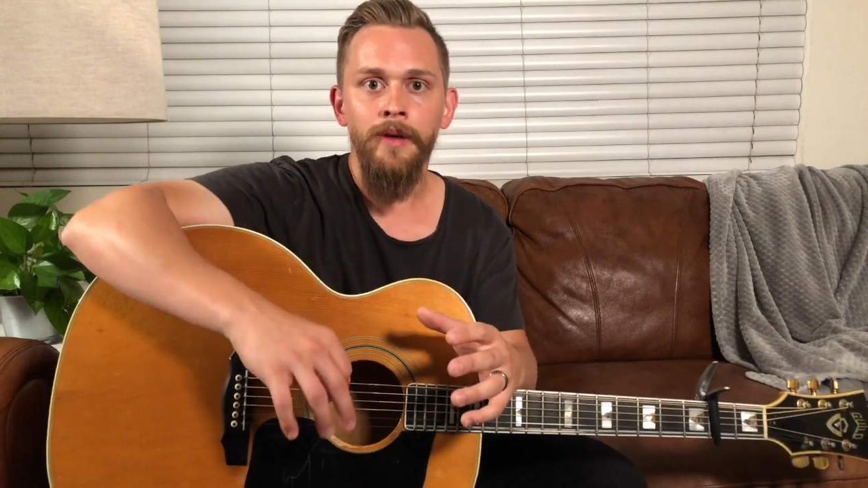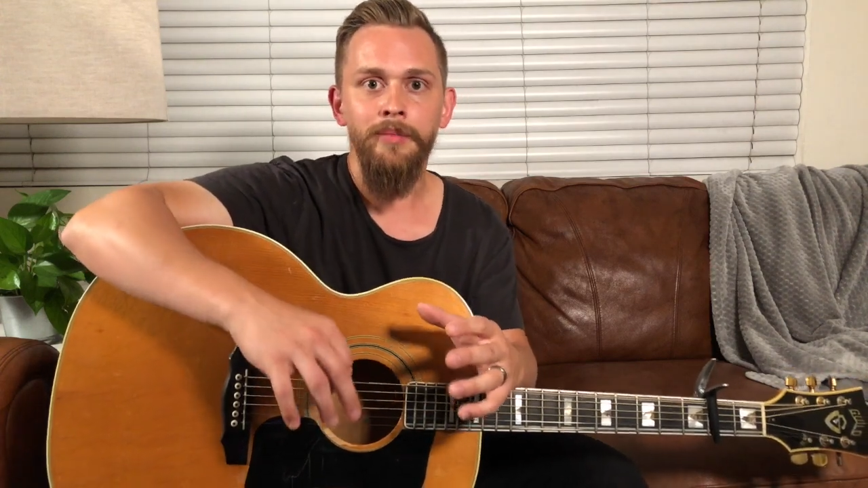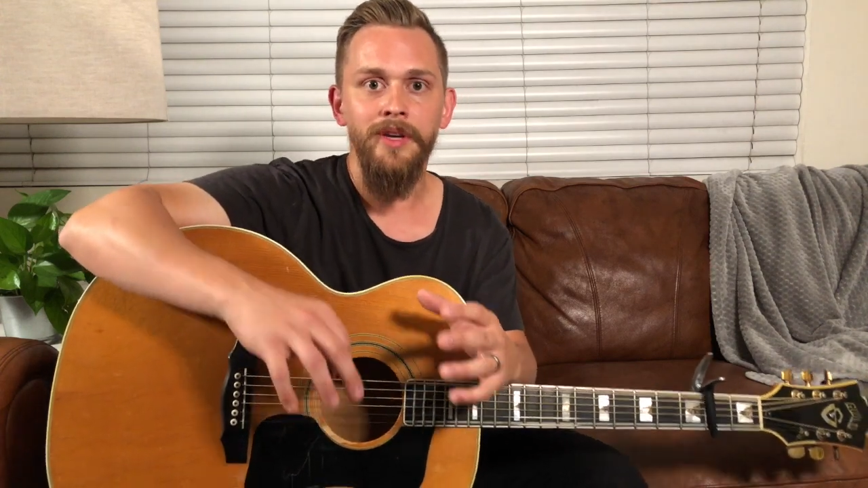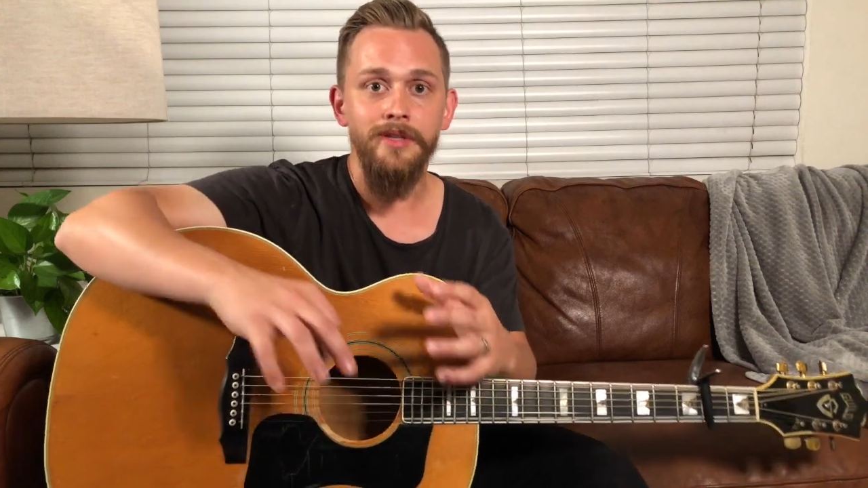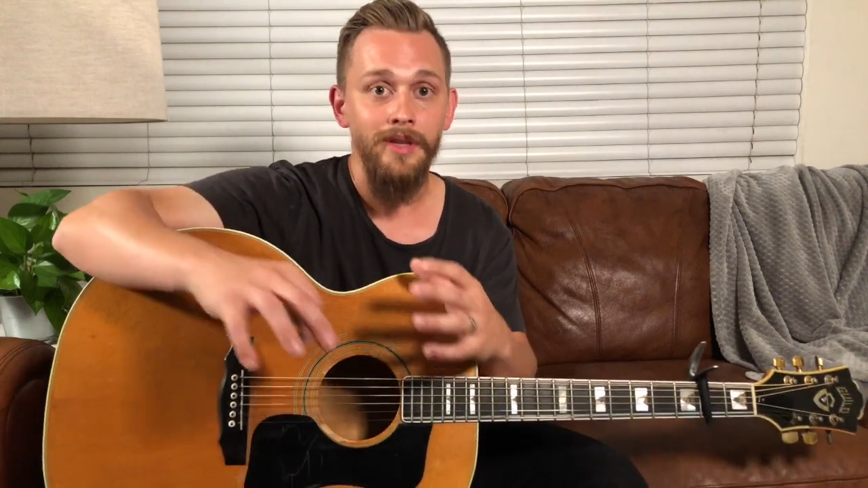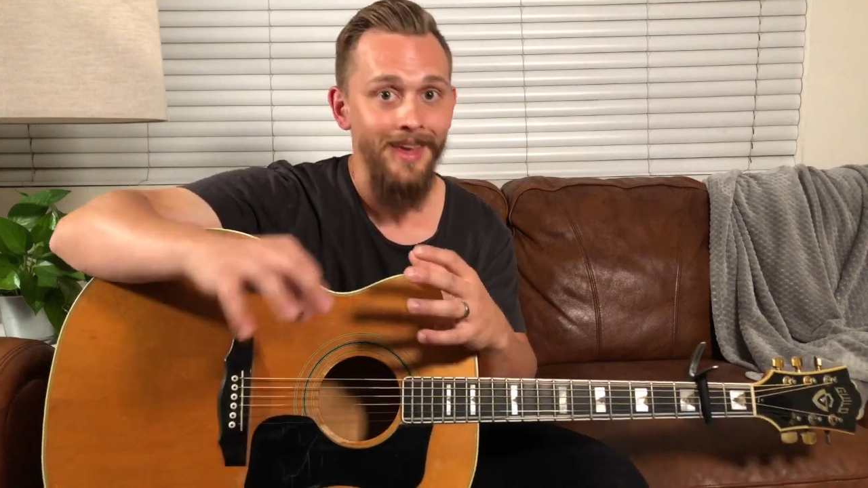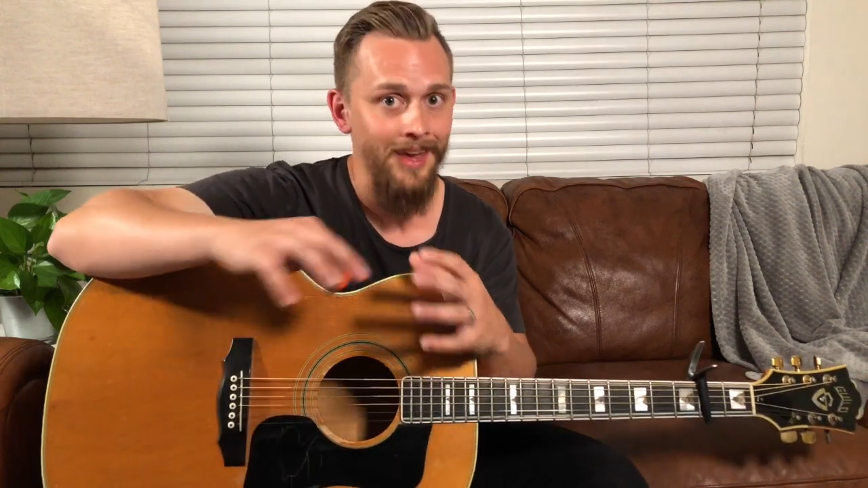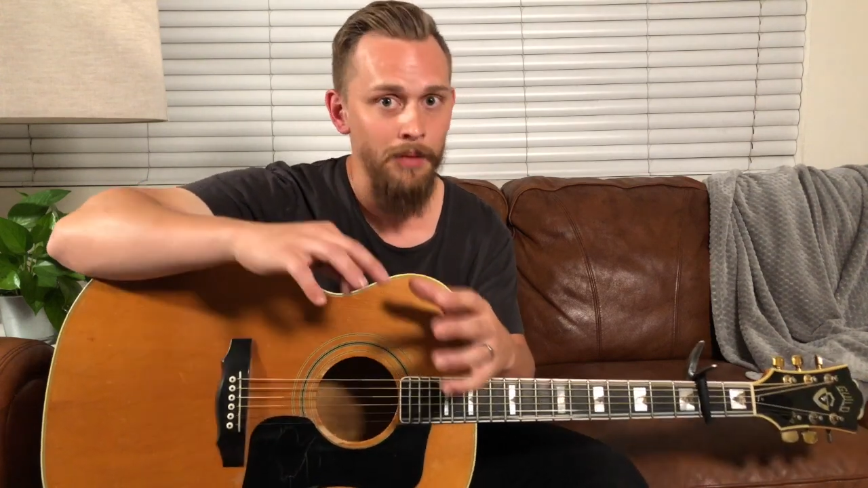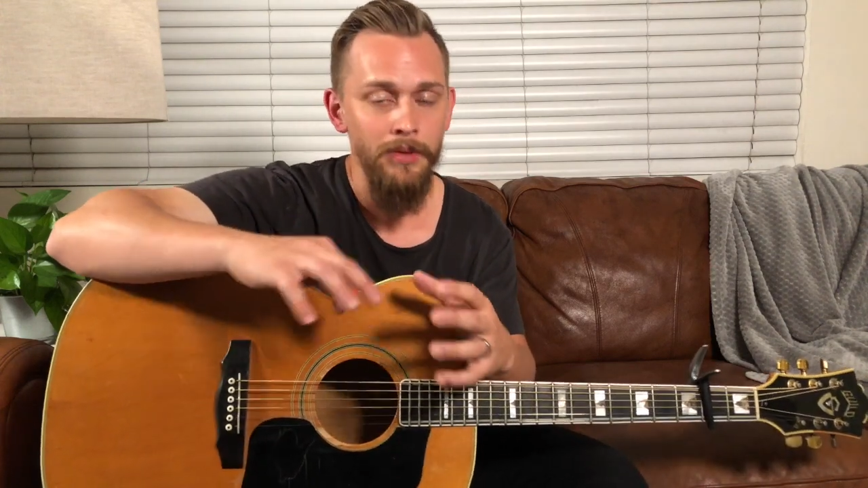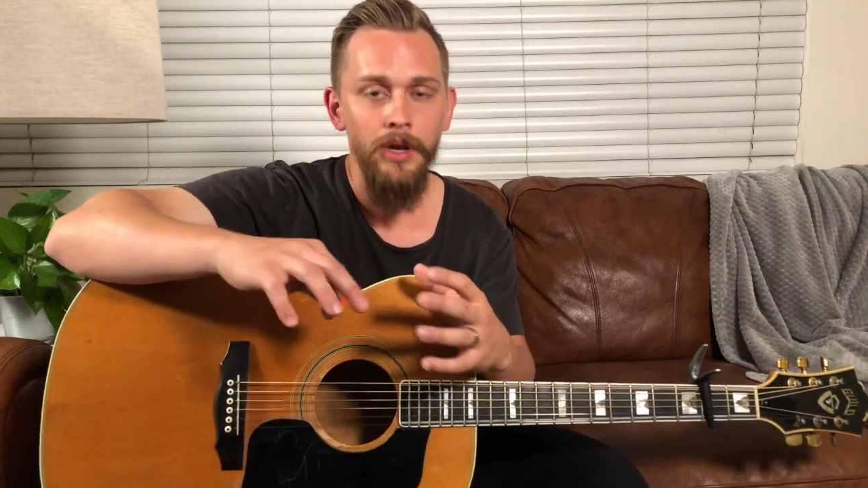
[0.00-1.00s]
because it
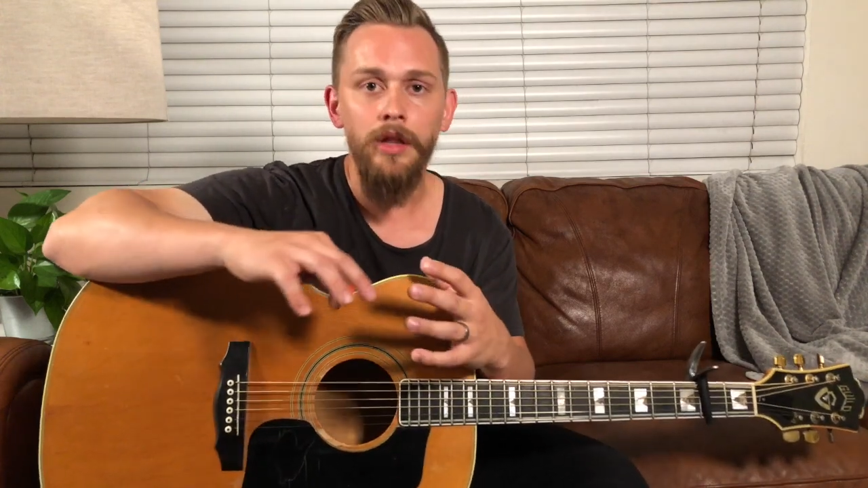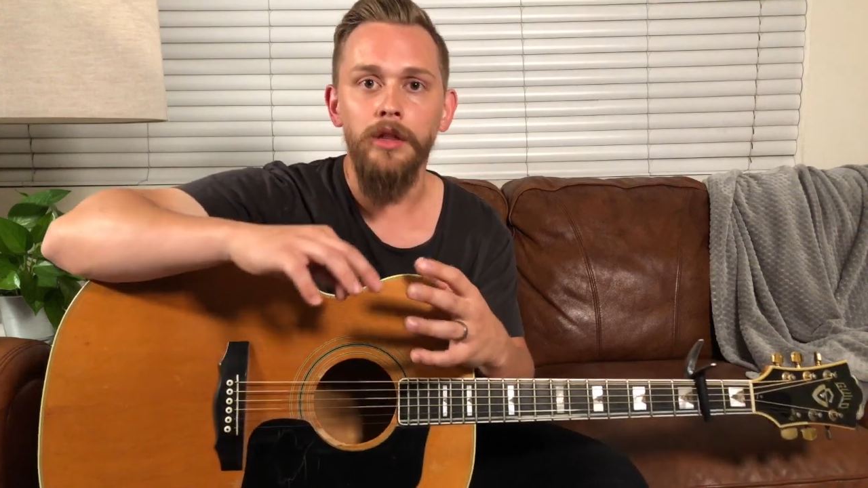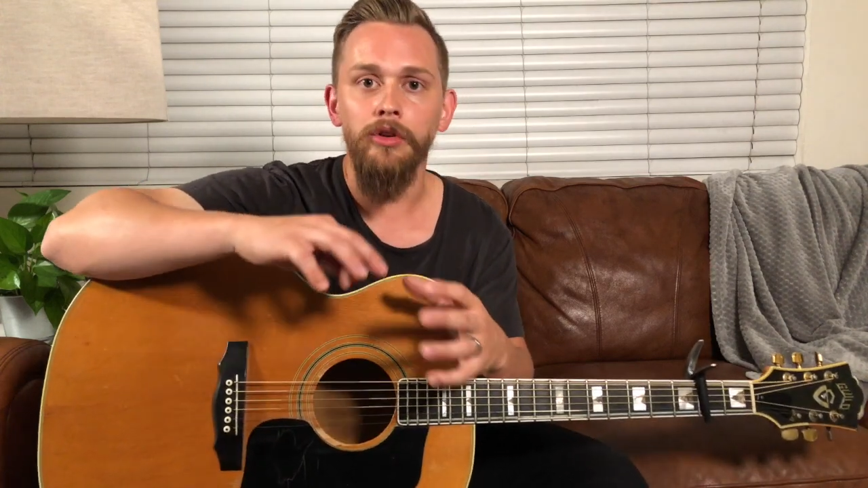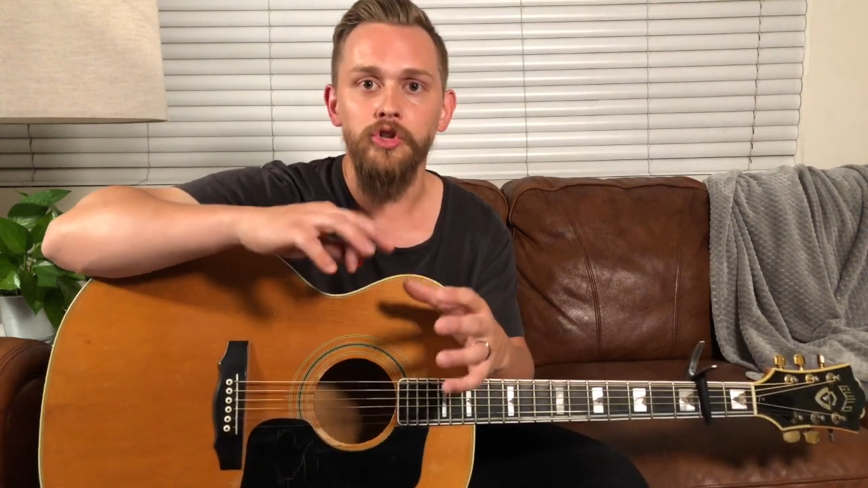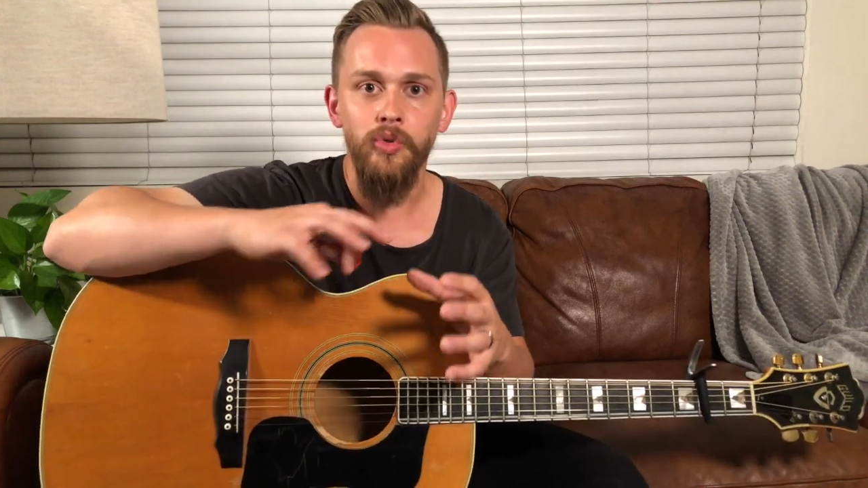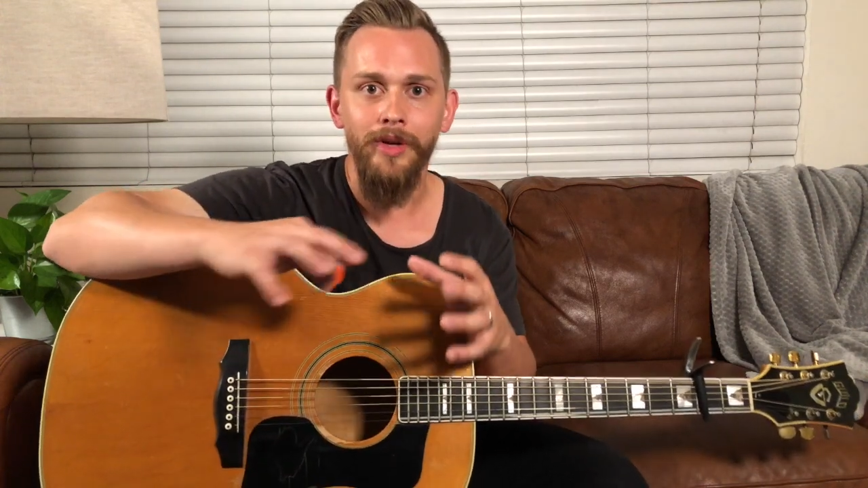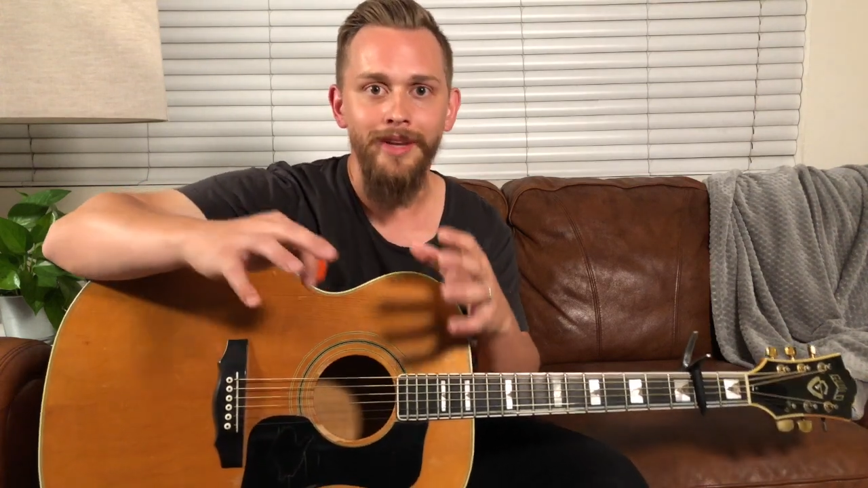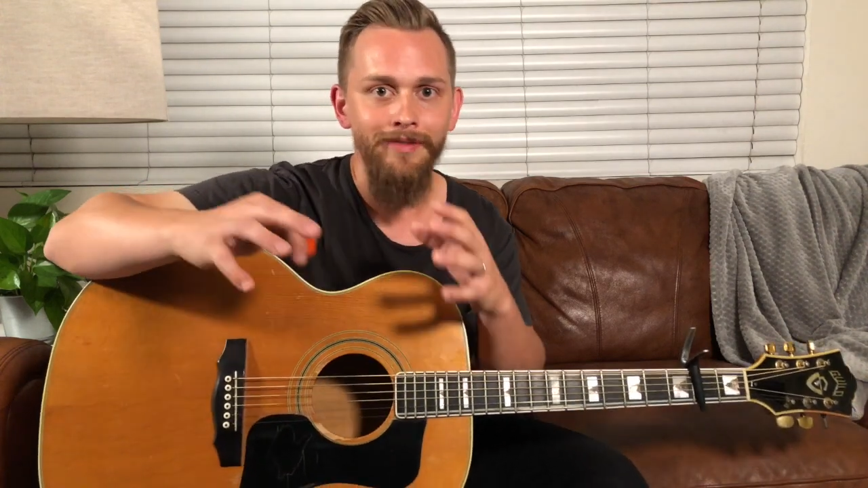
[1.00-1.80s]
can be a little tricky